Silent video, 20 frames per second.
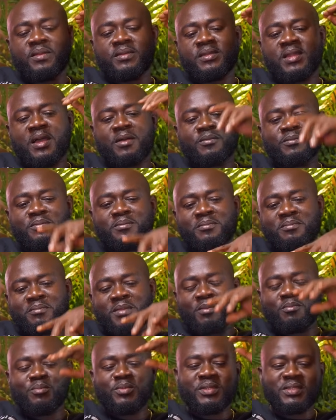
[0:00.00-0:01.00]
Now
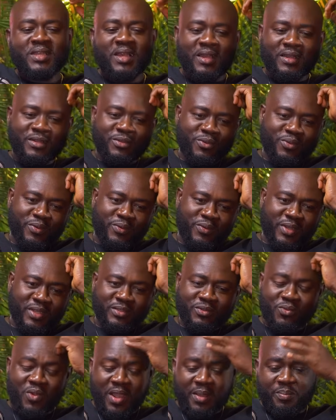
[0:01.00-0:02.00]
Mambusa
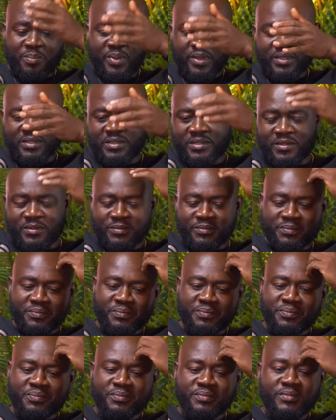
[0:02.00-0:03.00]
is quite personal.
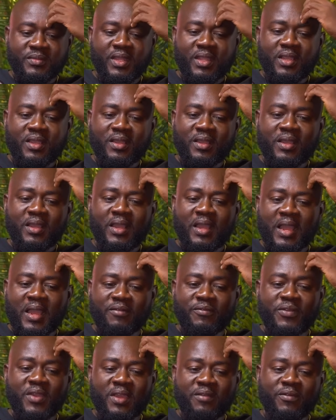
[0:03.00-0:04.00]

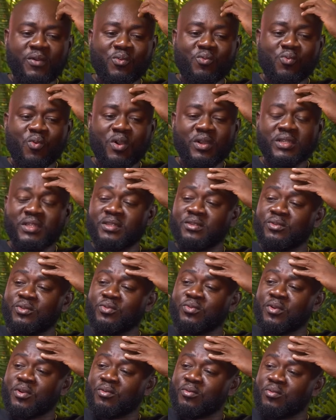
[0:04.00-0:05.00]
Have you ever walked
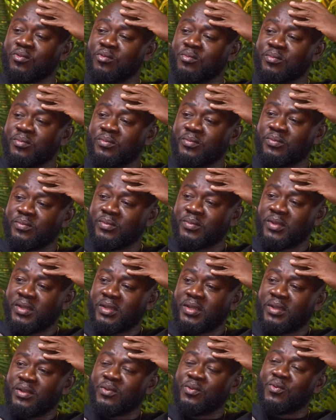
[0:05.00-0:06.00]
into a room
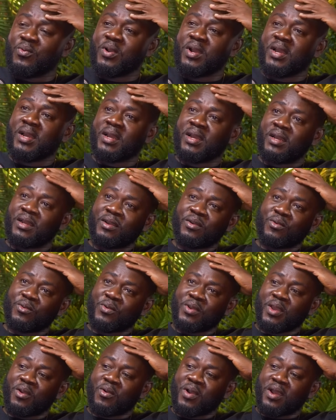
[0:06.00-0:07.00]
where
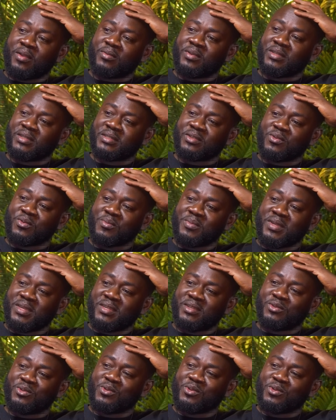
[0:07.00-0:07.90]
your audience will be